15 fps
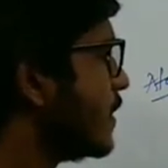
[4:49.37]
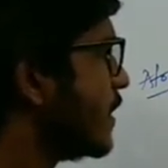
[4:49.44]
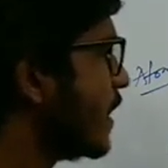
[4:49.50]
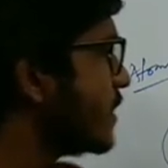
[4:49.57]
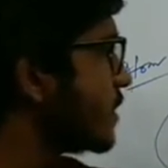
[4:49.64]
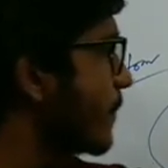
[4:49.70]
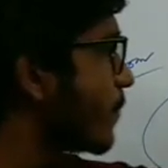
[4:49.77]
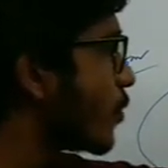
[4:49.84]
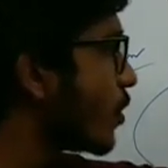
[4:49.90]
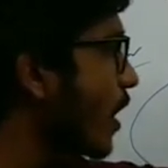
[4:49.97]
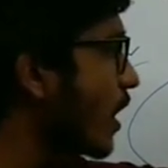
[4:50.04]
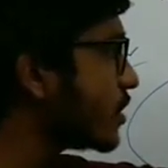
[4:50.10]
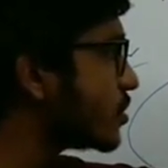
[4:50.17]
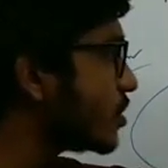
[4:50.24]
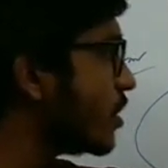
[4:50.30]
there is a
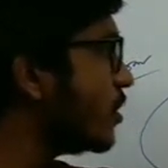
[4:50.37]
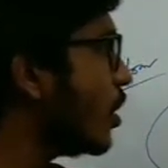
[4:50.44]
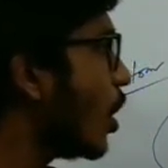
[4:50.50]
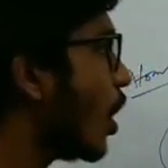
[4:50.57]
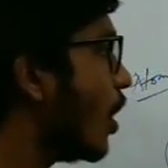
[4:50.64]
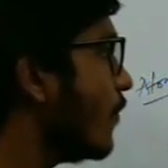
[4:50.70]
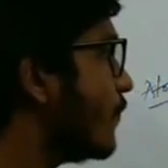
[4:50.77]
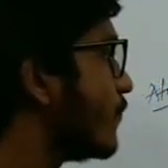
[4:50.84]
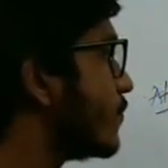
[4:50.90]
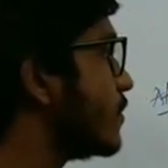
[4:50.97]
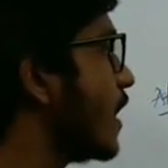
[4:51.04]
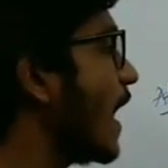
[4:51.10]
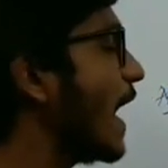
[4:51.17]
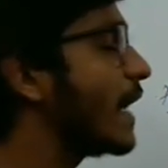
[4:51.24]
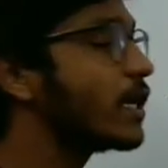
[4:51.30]
production of
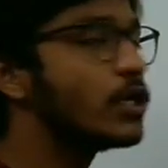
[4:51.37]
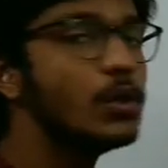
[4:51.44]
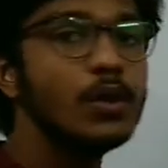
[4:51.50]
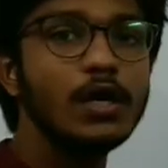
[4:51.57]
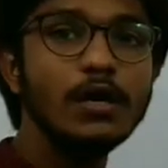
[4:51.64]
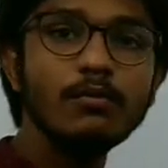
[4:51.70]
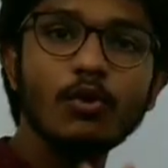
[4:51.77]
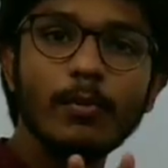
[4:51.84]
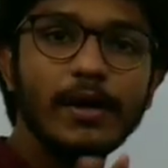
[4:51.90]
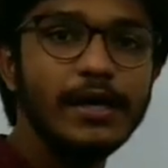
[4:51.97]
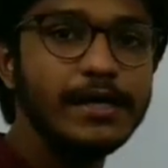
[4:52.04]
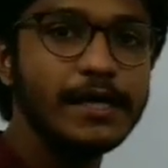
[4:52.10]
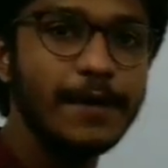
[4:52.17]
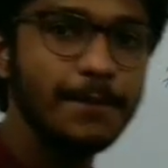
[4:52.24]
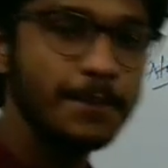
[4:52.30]
the angular
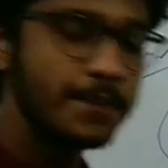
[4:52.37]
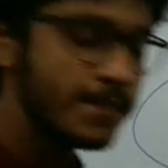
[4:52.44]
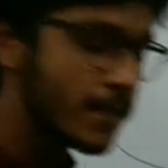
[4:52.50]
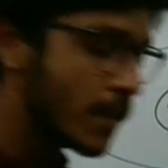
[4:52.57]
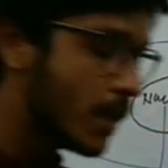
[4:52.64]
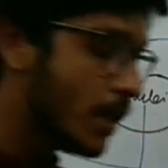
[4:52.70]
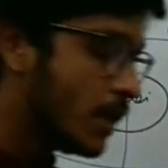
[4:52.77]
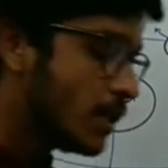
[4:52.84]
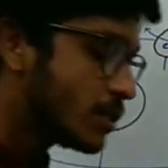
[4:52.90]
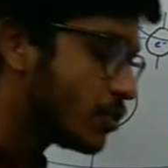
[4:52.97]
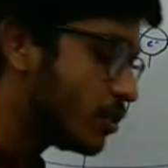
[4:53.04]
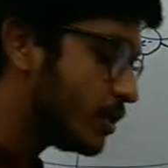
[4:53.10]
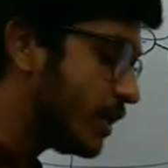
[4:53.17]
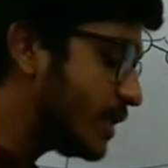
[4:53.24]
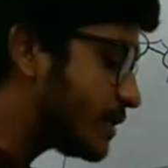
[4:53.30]
momentum.
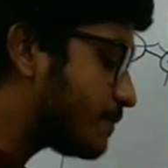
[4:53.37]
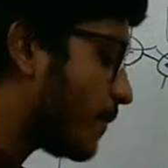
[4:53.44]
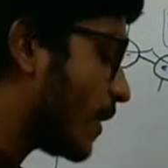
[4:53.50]
So this